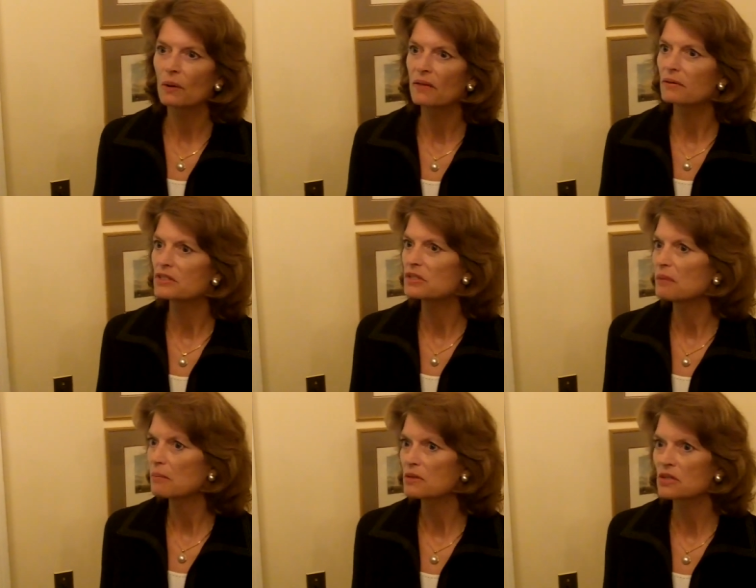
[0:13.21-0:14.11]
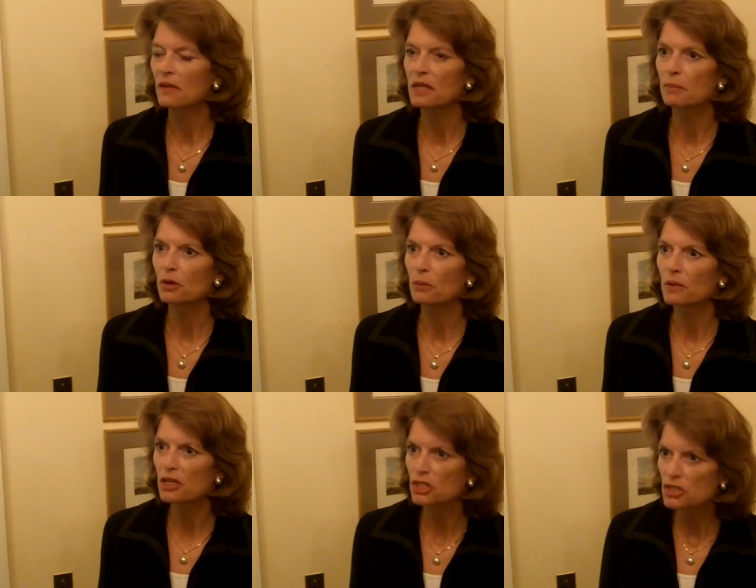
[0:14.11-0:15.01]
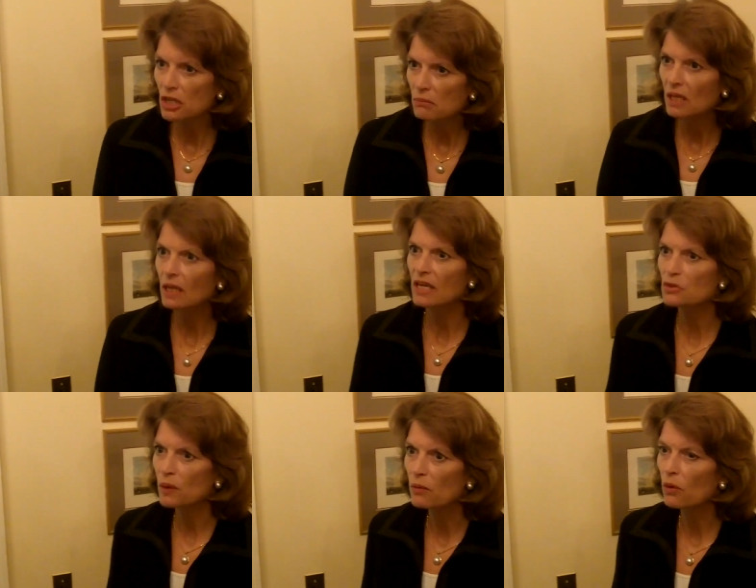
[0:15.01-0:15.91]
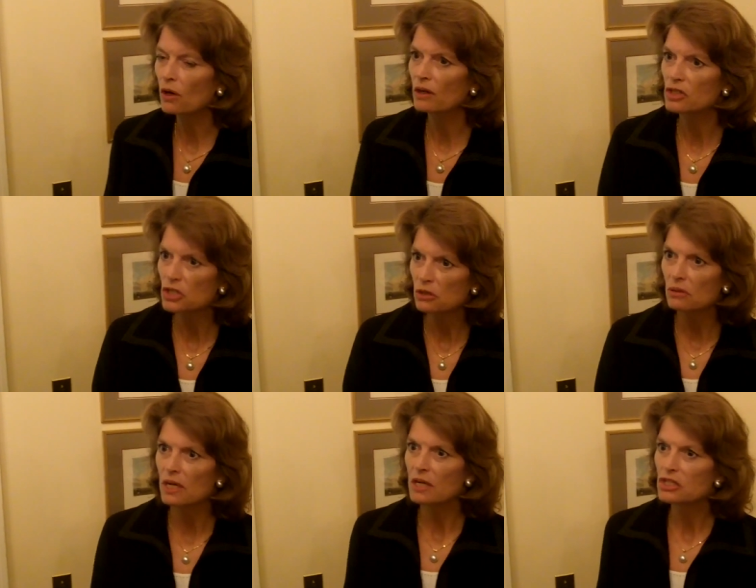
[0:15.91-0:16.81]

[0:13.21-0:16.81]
or whether it's members on the Appropriations Committee as we work to